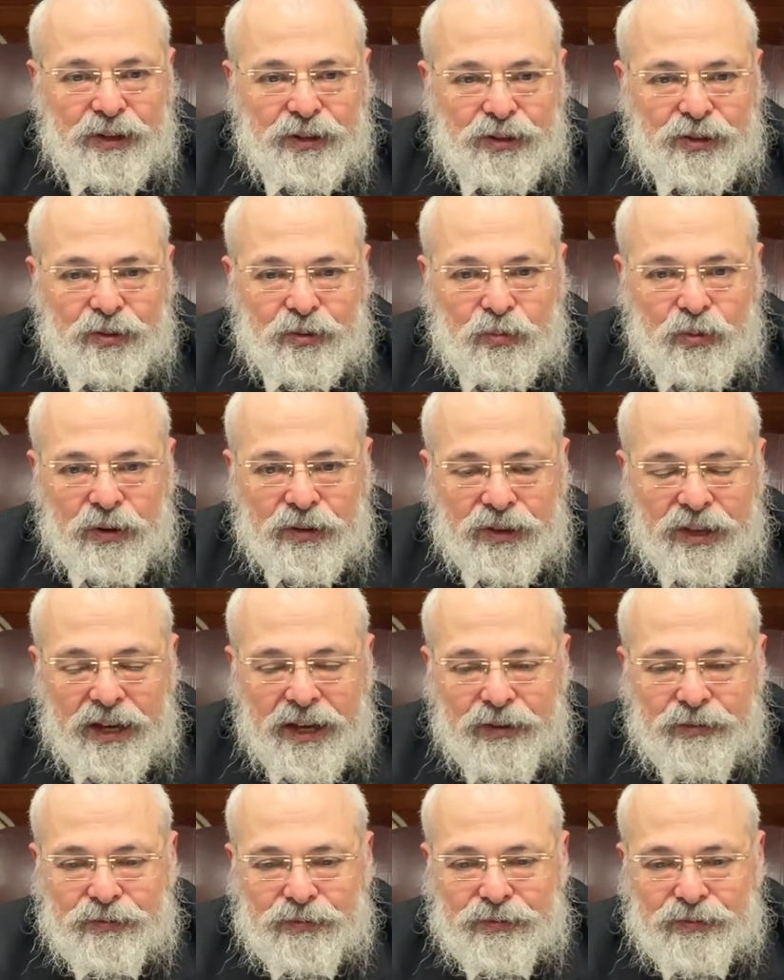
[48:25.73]
to what they
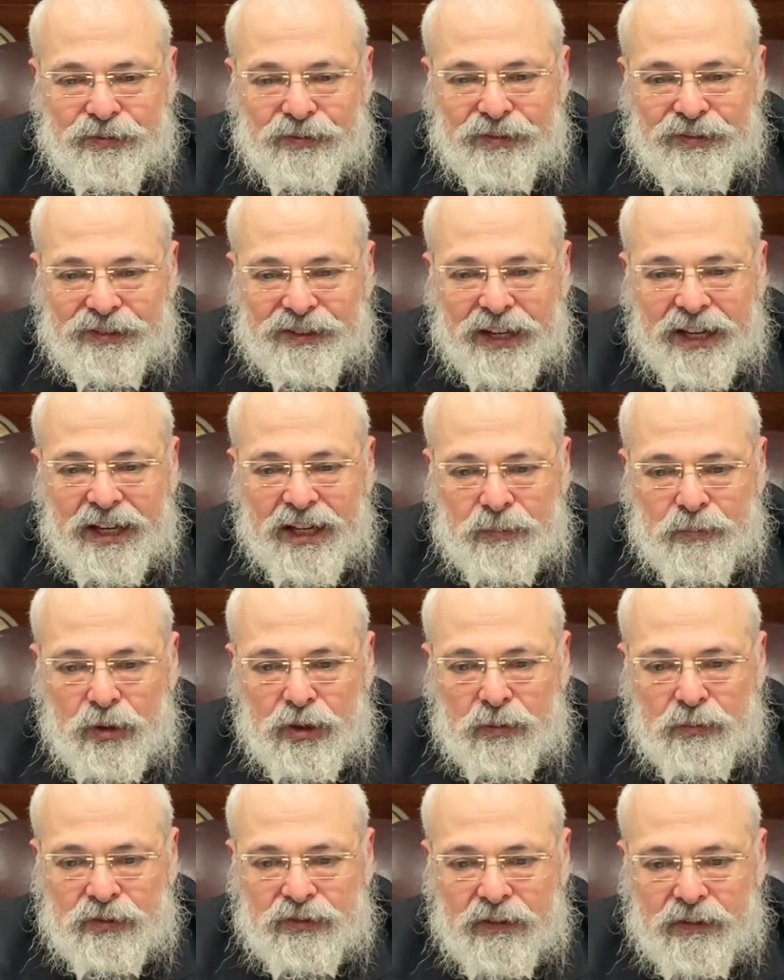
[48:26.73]
have taken upon
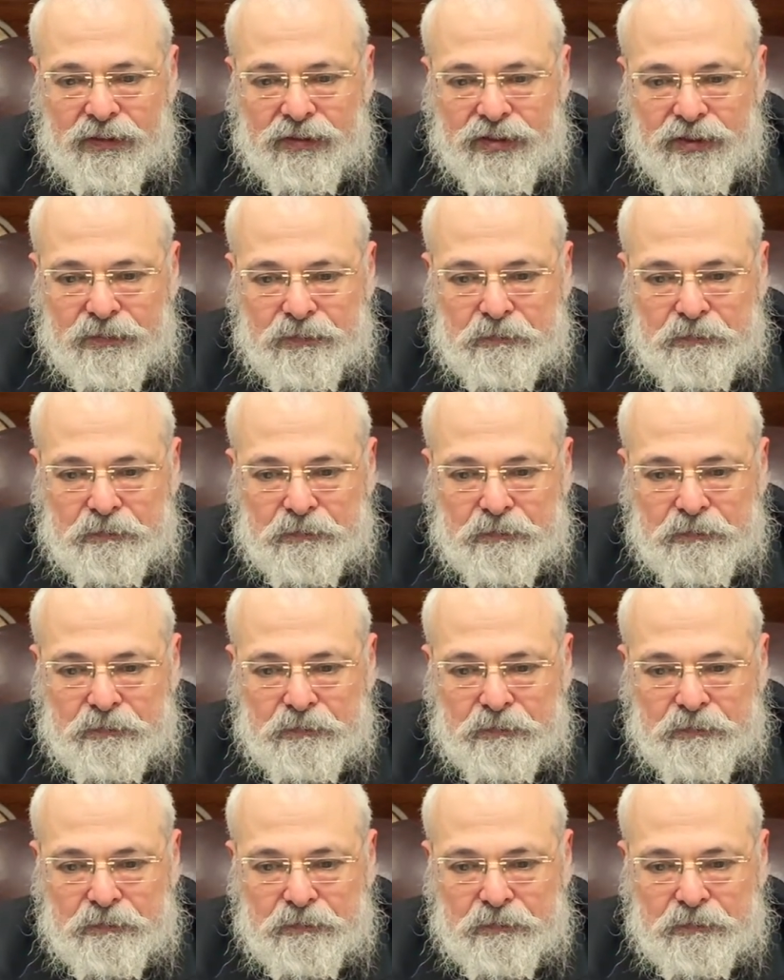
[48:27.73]
themselves.